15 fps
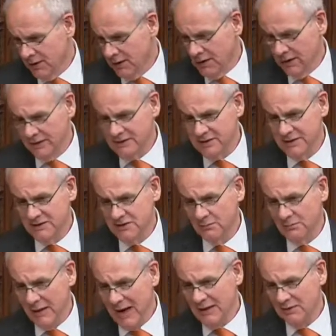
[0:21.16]
It's a
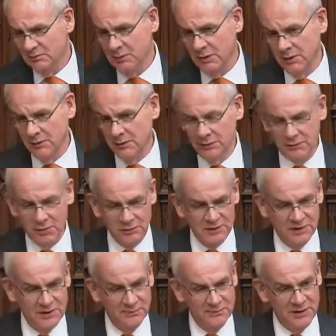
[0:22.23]
bad bill,
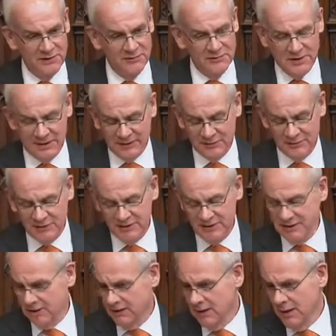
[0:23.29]
not simply for that
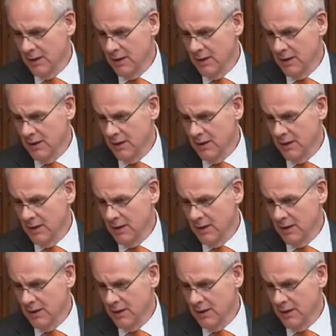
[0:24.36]
reason,